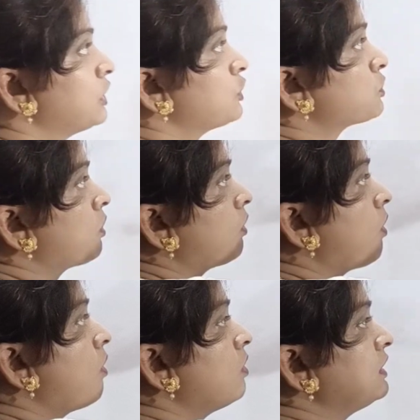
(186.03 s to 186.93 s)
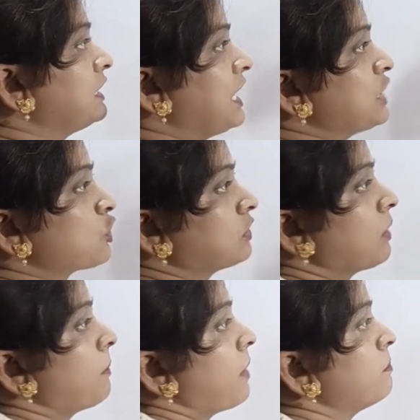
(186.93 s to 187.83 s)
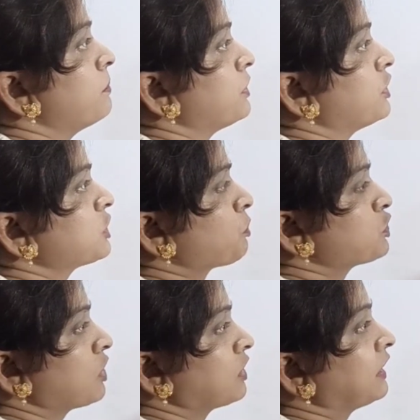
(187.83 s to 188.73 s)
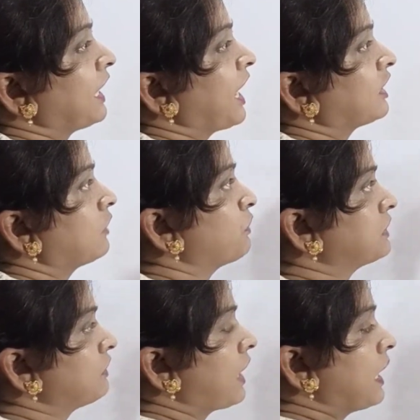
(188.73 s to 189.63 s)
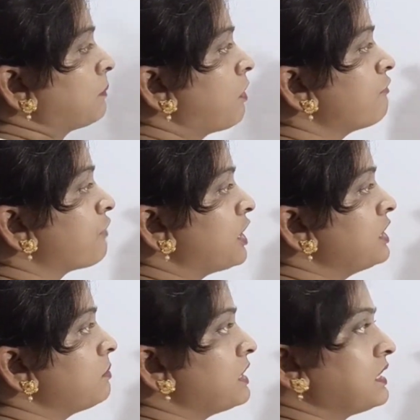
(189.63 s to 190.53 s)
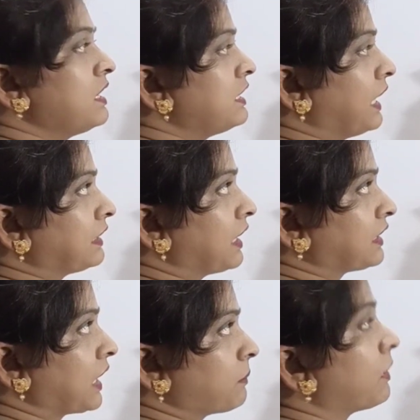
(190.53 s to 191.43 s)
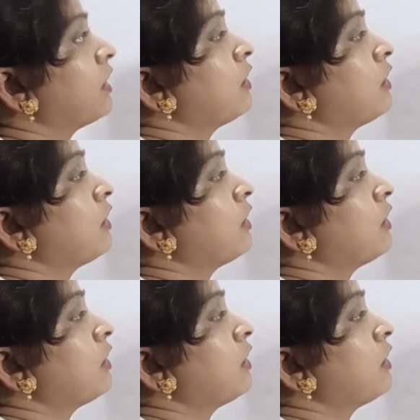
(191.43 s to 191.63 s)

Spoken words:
So all these are the members which are created with the help of fundamental data type